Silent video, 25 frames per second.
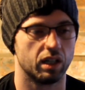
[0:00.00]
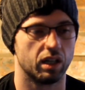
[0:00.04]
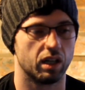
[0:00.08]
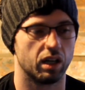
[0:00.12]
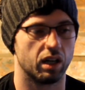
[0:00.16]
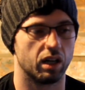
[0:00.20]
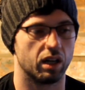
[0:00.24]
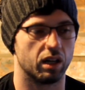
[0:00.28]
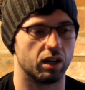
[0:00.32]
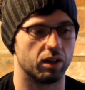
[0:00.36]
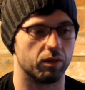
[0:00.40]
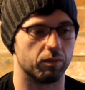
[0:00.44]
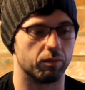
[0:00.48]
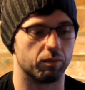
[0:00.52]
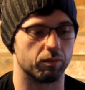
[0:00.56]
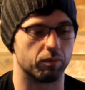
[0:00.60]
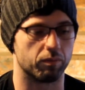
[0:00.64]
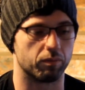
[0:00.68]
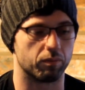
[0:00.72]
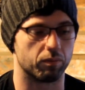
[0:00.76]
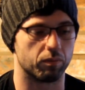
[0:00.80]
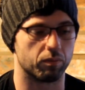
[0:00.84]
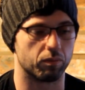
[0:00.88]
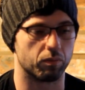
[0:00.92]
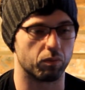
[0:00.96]

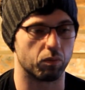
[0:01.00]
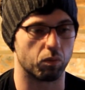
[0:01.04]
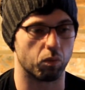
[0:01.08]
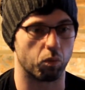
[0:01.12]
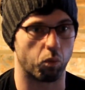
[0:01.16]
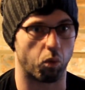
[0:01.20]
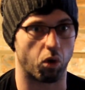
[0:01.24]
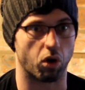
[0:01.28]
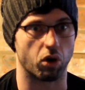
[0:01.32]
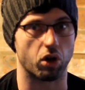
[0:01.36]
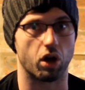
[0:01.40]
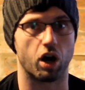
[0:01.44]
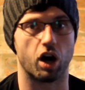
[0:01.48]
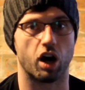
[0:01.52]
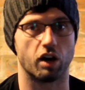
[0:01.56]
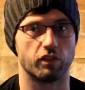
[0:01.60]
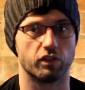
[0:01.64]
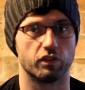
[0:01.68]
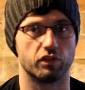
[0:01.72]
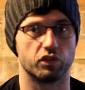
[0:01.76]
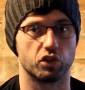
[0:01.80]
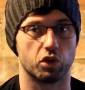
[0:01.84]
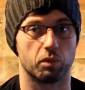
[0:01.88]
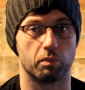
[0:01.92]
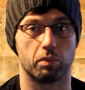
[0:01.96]
one half
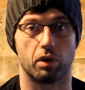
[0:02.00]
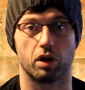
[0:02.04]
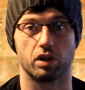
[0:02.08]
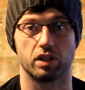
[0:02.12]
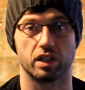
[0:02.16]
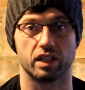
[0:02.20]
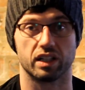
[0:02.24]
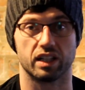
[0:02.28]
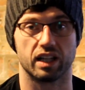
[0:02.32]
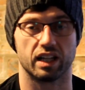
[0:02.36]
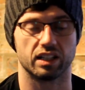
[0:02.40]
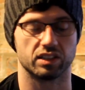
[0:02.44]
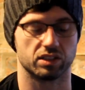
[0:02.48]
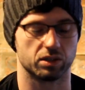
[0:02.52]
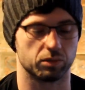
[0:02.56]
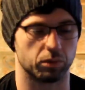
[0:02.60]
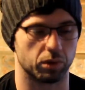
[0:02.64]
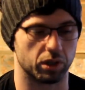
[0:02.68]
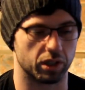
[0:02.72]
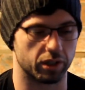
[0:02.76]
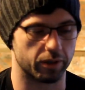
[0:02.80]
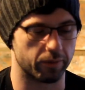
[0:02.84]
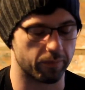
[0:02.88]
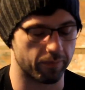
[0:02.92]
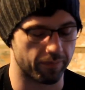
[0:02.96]
of your body, as it
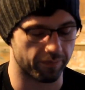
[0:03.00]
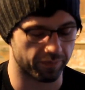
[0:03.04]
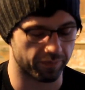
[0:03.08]
were.